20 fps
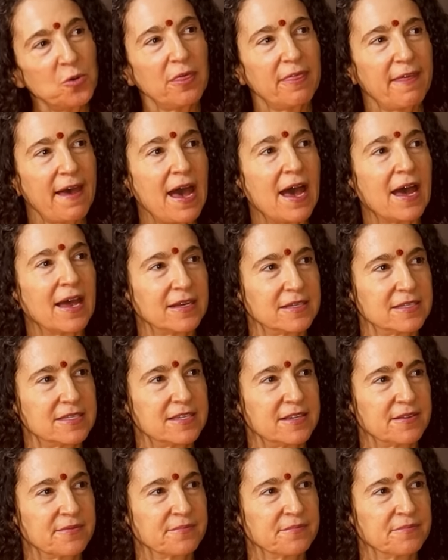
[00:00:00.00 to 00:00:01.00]
that
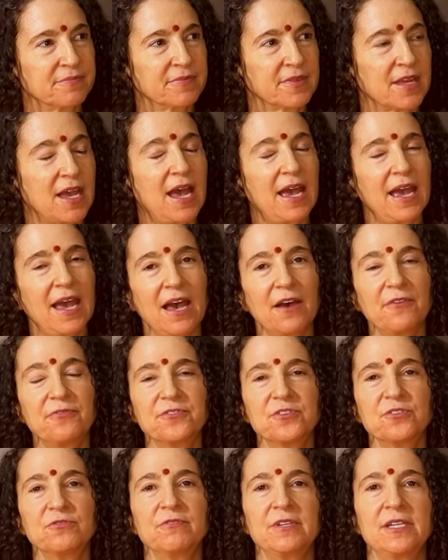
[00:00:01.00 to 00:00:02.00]
I have
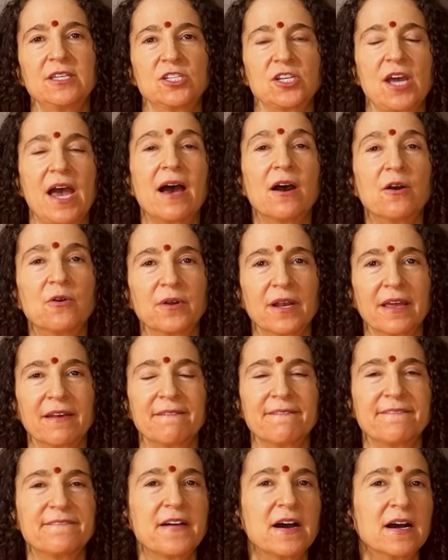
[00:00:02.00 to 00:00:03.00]
to reach out
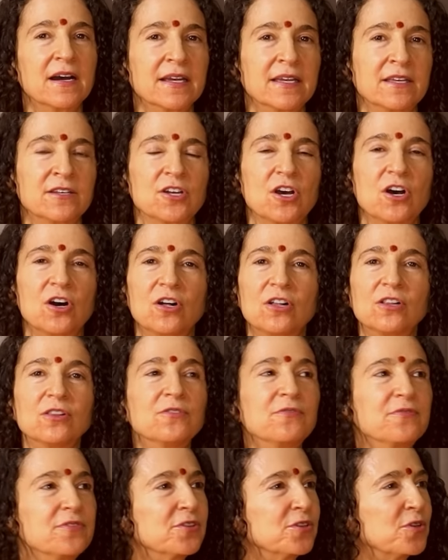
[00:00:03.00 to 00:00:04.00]
and find all
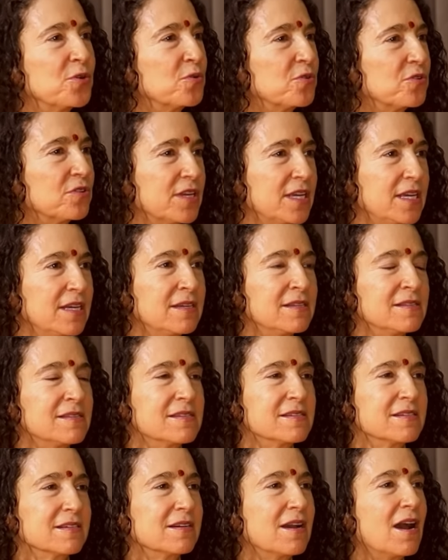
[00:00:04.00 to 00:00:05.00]
of the local kids
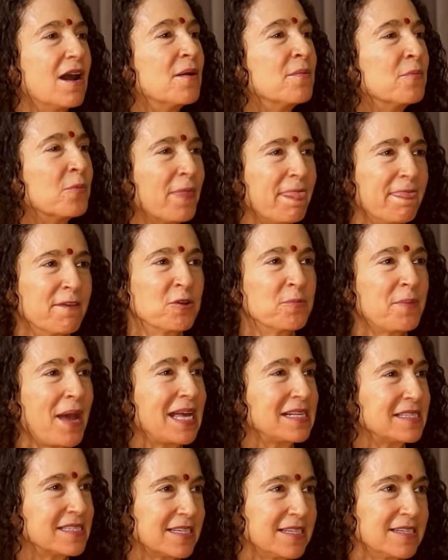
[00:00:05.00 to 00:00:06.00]
to come with their
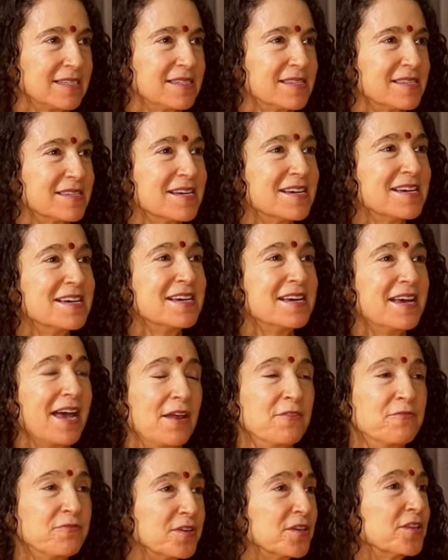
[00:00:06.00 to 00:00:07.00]
baskets
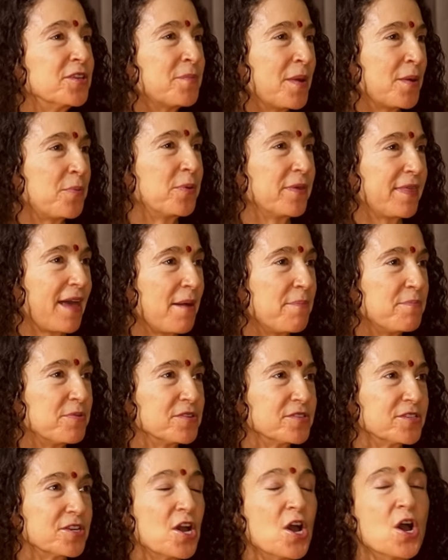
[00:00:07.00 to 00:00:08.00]
and fill them up with
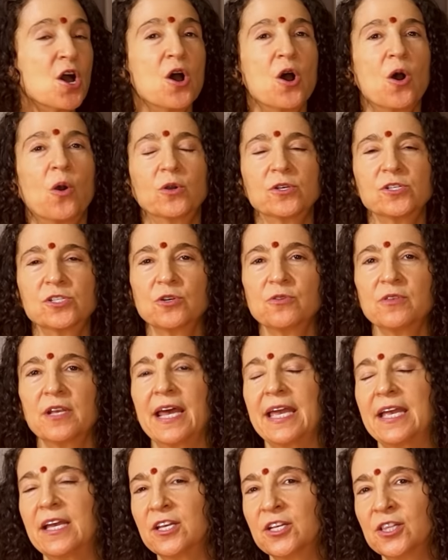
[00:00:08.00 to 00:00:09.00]
apples, or so that
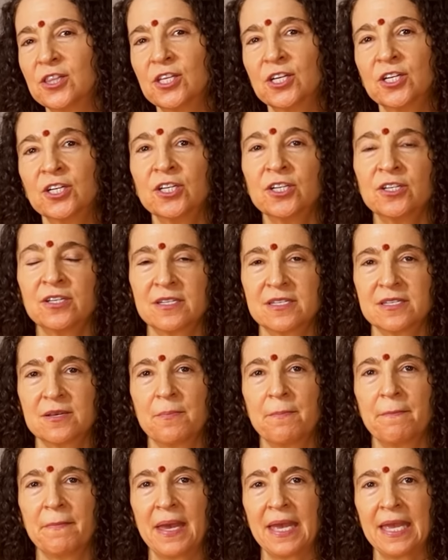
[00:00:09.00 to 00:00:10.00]
I can learn to
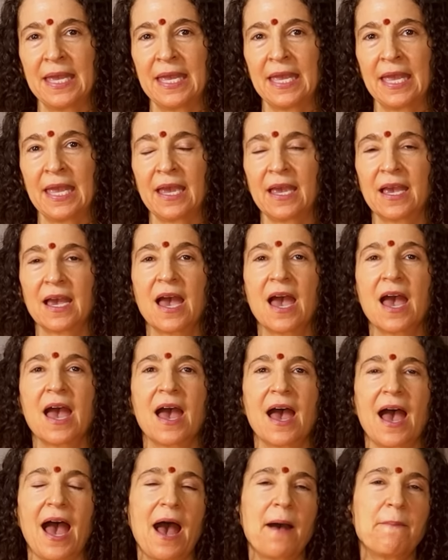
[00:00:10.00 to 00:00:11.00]
make
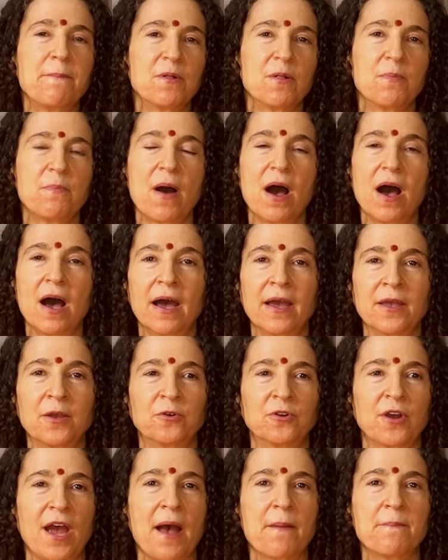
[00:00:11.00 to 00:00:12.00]
apple pie
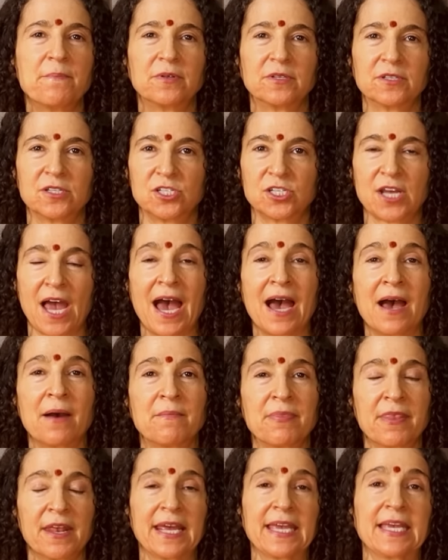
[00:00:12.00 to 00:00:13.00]
or apple
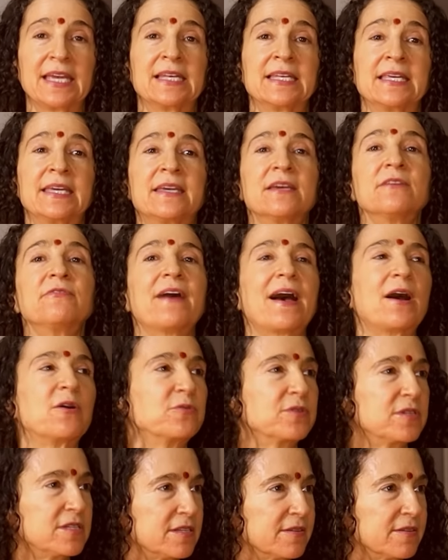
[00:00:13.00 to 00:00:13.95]
jam that I can give out.